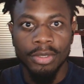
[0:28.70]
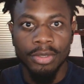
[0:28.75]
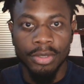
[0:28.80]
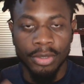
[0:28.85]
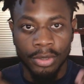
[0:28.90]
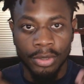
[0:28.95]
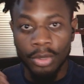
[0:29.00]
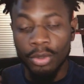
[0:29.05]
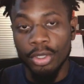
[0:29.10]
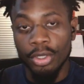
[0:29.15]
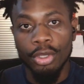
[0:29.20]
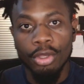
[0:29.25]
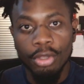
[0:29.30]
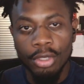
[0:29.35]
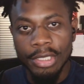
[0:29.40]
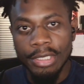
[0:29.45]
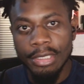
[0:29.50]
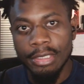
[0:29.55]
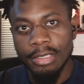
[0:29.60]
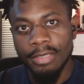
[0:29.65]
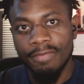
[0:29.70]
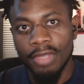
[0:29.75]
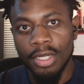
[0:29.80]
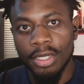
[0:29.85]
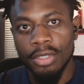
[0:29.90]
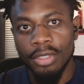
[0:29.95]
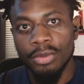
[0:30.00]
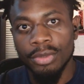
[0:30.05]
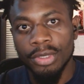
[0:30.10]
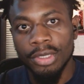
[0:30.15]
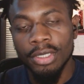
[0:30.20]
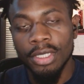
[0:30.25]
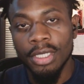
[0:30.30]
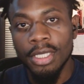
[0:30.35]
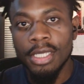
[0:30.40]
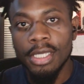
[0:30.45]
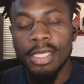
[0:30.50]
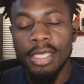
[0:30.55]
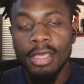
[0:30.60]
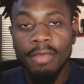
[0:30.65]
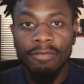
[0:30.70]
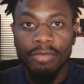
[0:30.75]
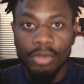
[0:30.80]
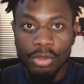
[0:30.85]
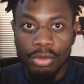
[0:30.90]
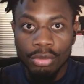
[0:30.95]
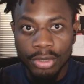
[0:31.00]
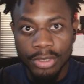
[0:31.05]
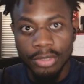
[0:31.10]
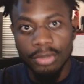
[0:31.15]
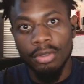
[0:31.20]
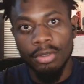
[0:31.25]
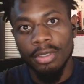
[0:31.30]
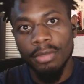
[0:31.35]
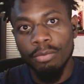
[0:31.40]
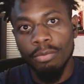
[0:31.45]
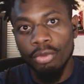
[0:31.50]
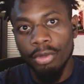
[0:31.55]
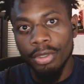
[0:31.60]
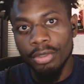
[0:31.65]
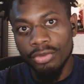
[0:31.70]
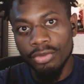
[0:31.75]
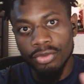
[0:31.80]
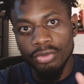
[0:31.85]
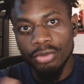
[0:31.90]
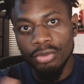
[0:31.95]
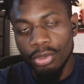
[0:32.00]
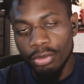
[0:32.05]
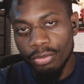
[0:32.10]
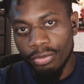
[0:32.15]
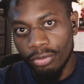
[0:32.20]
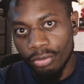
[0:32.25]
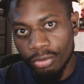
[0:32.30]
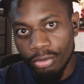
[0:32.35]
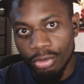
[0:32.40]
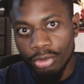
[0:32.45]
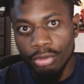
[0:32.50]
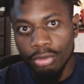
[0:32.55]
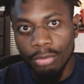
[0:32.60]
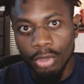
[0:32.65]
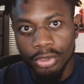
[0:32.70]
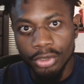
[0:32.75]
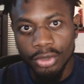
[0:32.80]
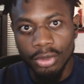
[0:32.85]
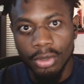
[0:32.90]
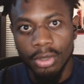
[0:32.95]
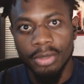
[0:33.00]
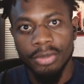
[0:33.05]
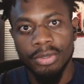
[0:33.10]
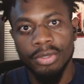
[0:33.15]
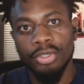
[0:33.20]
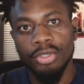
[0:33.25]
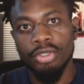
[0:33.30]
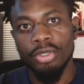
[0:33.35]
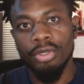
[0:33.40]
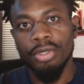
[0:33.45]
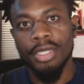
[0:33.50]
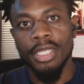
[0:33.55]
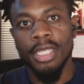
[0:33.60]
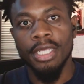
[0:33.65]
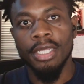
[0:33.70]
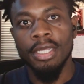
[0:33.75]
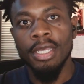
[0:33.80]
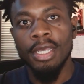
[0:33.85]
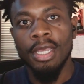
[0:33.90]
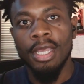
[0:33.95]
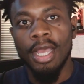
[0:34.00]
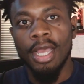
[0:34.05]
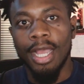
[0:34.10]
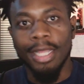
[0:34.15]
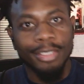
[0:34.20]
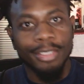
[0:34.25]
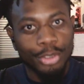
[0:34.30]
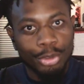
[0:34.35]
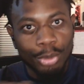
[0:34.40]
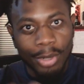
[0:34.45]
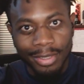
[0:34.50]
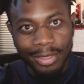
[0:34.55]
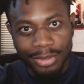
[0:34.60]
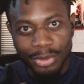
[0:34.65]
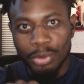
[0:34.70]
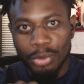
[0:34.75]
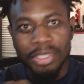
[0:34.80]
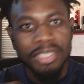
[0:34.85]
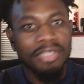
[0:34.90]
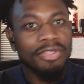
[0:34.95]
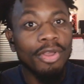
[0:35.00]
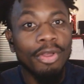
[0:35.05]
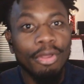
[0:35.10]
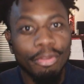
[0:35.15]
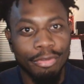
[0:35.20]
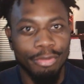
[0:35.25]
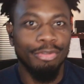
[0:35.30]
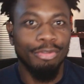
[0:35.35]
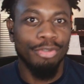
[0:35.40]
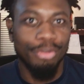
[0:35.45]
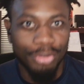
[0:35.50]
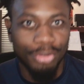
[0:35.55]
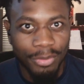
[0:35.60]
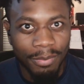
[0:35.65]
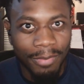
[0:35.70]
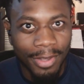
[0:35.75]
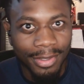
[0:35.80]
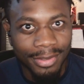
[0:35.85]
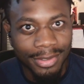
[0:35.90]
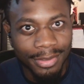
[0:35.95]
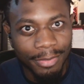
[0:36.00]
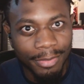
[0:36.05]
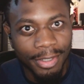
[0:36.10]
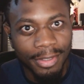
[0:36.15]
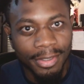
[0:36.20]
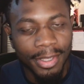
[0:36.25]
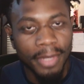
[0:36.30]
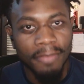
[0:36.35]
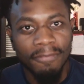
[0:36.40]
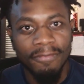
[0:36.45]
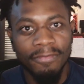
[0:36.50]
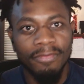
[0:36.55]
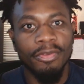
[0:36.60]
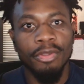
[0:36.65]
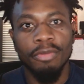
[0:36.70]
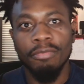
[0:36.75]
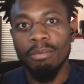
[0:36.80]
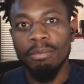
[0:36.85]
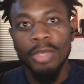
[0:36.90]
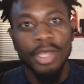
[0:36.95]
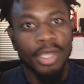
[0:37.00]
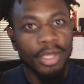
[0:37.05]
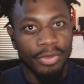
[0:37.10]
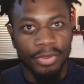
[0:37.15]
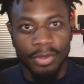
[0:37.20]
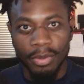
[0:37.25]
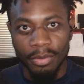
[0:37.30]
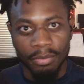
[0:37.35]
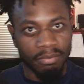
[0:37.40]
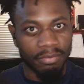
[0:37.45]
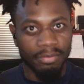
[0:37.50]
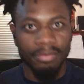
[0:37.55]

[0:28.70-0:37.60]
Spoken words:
So the goal of this video is to give you a starting point as you go through your martial arts journey, to try and squeeze all the juice you possibly can from the